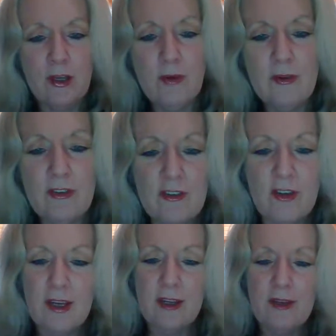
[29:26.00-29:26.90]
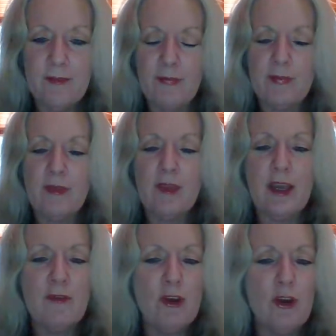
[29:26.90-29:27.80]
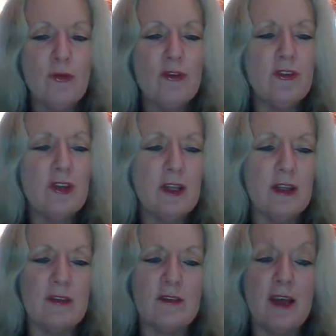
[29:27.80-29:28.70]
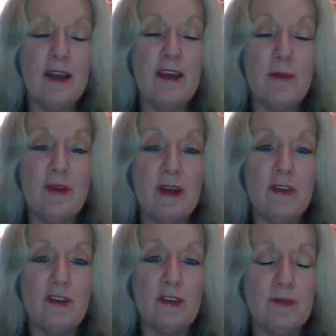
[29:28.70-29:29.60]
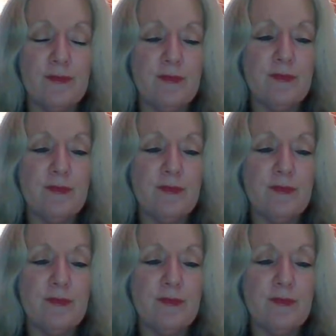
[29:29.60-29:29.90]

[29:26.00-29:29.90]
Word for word: I go on to say they have low resilience adaptation.